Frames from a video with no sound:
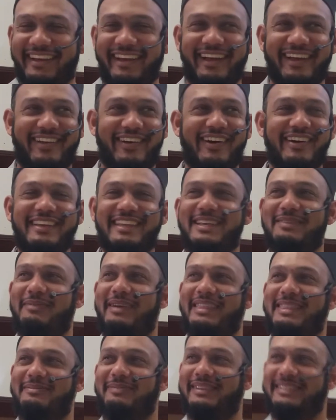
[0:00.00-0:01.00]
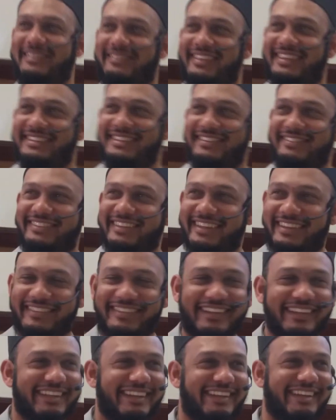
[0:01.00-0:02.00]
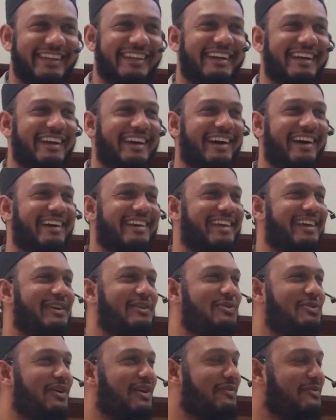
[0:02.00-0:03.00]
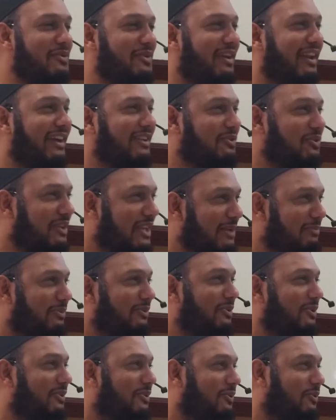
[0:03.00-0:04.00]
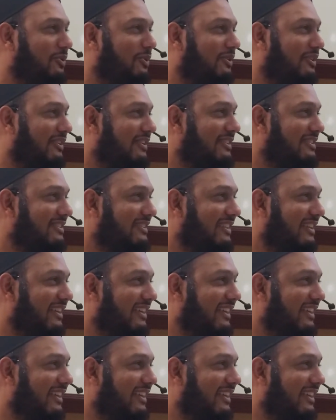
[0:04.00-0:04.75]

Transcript: I can't keep adding myself at the same time. Okay, who of you would like to keep tutorials?